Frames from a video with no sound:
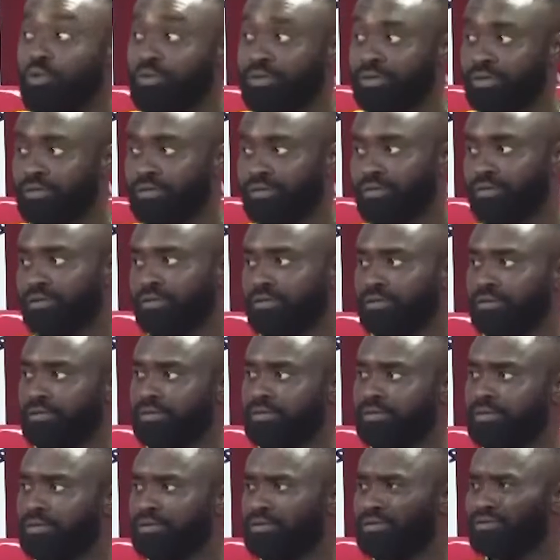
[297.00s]
be.
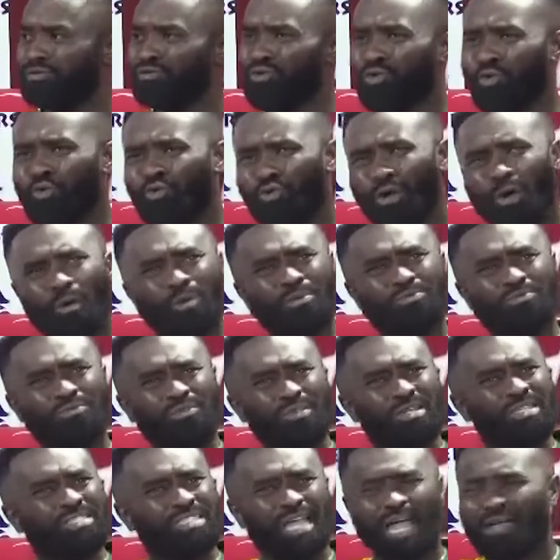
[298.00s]
So, I'm going to be
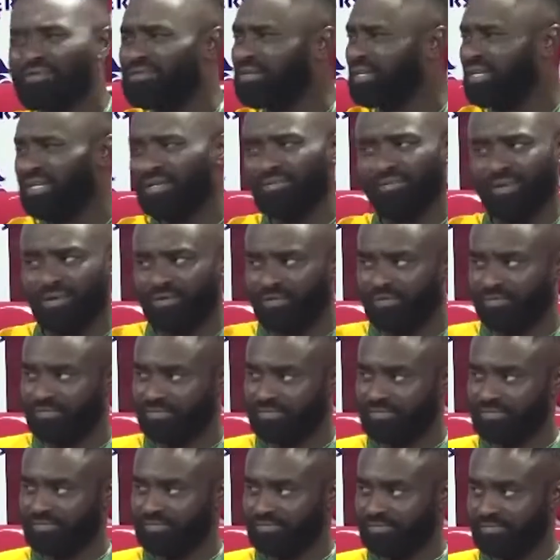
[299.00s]
a person who will be.
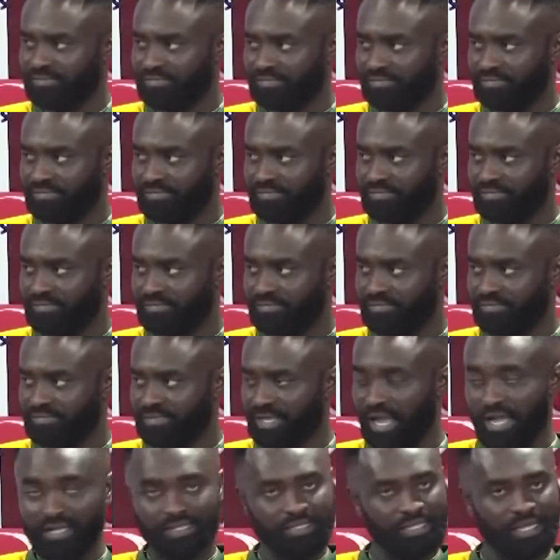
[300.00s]

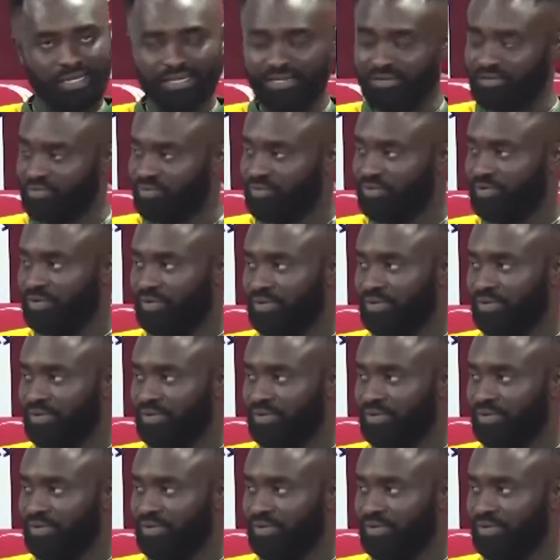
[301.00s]
I tell you.